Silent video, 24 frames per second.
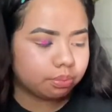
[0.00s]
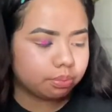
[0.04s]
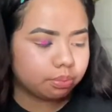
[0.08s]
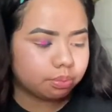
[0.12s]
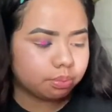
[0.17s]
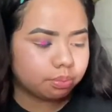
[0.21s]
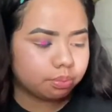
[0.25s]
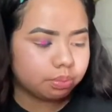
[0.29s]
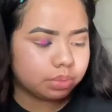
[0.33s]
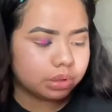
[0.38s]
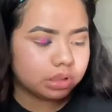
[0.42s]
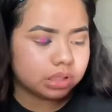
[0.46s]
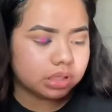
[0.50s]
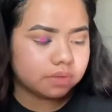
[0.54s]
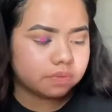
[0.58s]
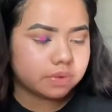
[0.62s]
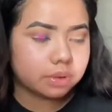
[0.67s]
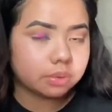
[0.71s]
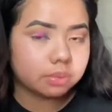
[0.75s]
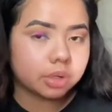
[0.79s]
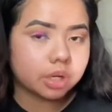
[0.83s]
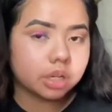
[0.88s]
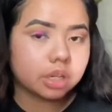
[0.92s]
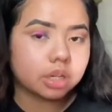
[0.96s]
The next
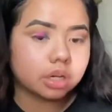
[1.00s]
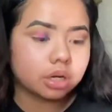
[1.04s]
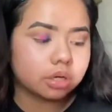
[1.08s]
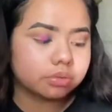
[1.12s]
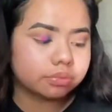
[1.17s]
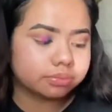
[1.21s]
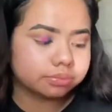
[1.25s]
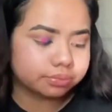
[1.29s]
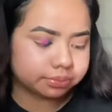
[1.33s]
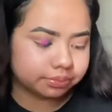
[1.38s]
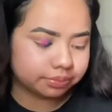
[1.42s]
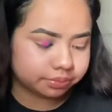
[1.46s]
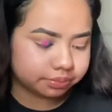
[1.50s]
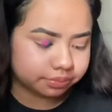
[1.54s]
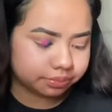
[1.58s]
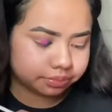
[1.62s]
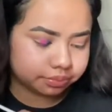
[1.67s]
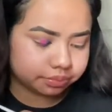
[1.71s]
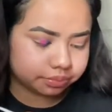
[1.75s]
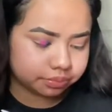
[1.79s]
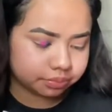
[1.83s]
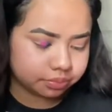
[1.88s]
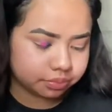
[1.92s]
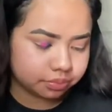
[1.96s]
color I will be
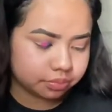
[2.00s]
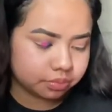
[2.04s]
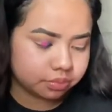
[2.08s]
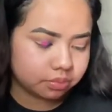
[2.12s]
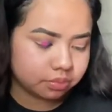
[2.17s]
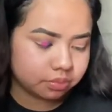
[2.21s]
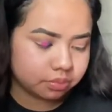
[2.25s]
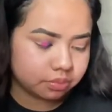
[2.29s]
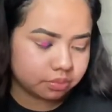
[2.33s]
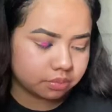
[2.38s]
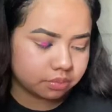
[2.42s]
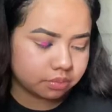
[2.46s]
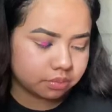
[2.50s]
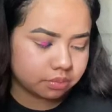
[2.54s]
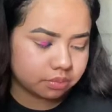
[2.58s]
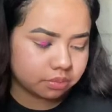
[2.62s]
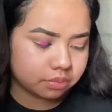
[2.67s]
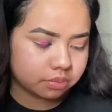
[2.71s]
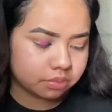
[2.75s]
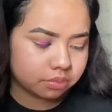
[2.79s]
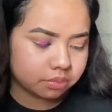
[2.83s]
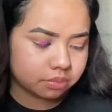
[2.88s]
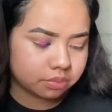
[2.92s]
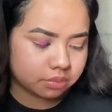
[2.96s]
going in
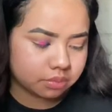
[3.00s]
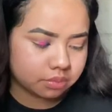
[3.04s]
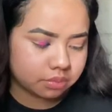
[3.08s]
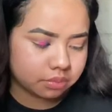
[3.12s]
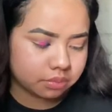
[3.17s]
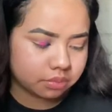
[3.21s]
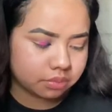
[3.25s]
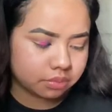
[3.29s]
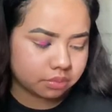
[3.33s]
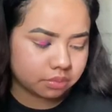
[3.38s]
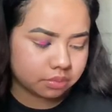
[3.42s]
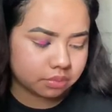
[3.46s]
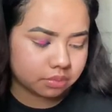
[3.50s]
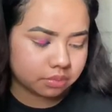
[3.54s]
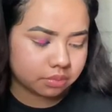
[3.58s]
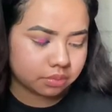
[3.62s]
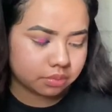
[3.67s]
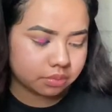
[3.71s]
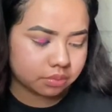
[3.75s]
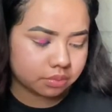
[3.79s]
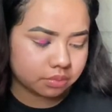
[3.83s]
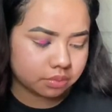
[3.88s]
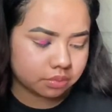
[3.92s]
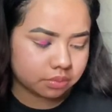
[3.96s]
with
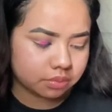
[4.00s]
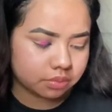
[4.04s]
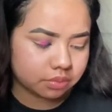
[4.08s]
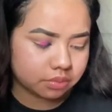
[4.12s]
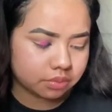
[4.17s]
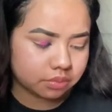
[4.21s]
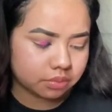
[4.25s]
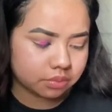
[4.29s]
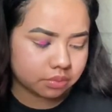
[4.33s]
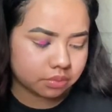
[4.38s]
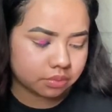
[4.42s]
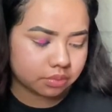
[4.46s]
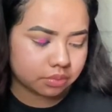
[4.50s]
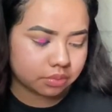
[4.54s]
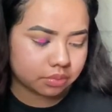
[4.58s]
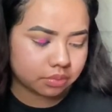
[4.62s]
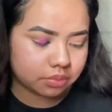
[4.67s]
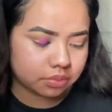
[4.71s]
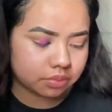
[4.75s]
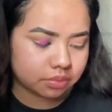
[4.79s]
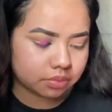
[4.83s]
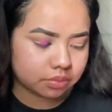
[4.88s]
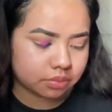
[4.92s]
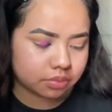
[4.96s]
would be
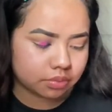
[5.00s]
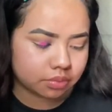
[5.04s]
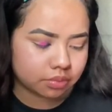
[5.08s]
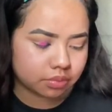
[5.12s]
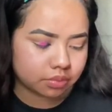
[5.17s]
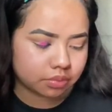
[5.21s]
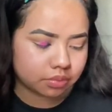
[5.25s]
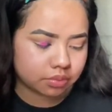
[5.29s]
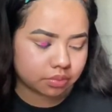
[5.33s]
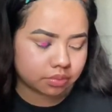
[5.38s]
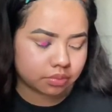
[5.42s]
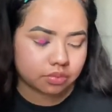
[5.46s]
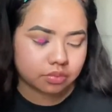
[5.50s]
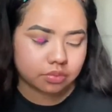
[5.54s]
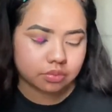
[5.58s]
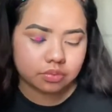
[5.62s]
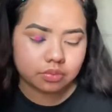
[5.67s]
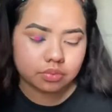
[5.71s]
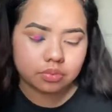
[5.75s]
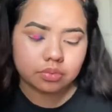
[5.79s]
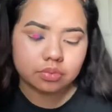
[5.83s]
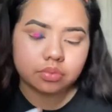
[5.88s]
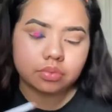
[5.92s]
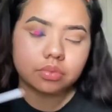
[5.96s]
Believe It in the
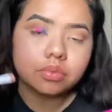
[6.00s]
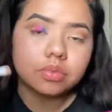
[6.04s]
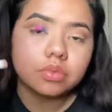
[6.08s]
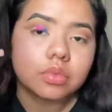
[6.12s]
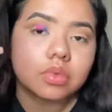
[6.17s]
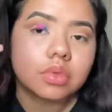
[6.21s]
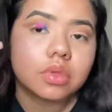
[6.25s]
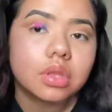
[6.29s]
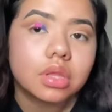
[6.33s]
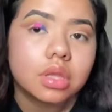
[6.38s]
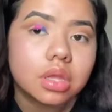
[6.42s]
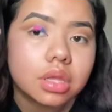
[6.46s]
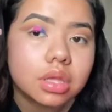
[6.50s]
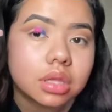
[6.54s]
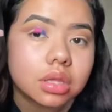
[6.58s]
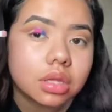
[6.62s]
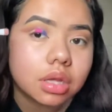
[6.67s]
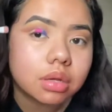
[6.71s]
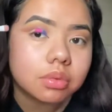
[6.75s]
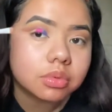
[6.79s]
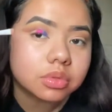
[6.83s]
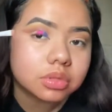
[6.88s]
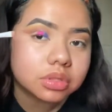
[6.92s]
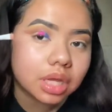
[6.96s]

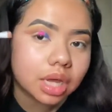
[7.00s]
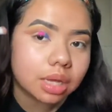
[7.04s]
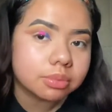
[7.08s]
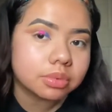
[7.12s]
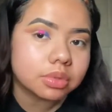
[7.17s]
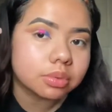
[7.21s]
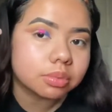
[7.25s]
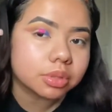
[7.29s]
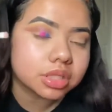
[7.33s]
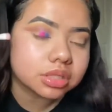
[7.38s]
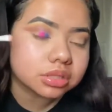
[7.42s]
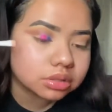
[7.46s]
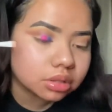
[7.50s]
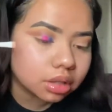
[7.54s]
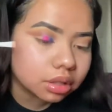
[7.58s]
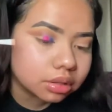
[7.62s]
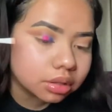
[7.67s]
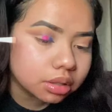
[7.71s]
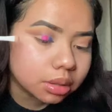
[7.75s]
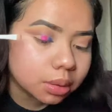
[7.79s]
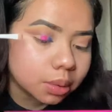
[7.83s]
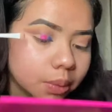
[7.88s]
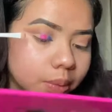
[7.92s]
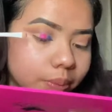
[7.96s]
eyeshadow palette,
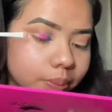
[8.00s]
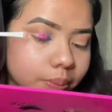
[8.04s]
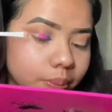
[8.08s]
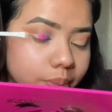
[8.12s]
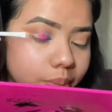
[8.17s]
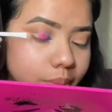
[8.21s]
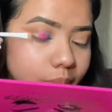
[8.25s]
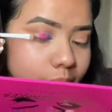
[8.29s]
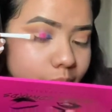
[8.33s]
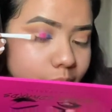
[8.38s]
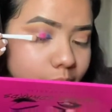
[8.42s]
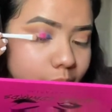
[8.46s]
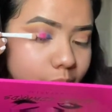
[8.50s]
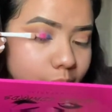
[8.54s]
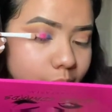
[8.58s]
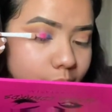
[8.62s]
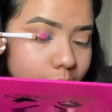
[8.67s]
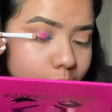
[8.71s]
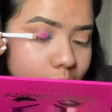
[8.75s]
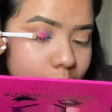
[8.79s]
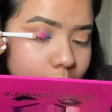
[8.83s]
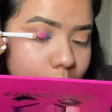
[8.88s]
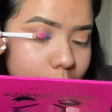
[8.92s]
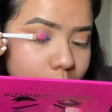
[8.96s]
which is the
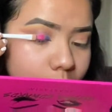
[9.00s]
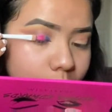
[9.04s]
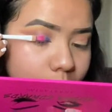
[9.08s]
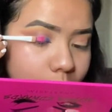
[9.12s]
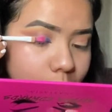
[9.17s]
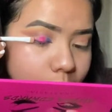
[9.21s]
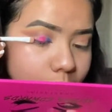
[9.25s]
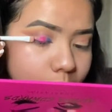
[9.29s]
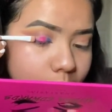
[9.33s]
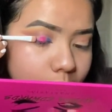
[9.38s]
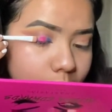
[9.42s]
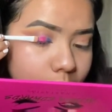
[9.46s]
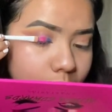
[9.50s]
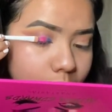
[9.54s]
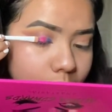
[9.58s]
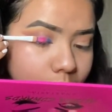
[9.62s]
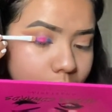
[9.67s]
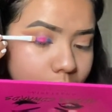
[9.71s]
dark purple.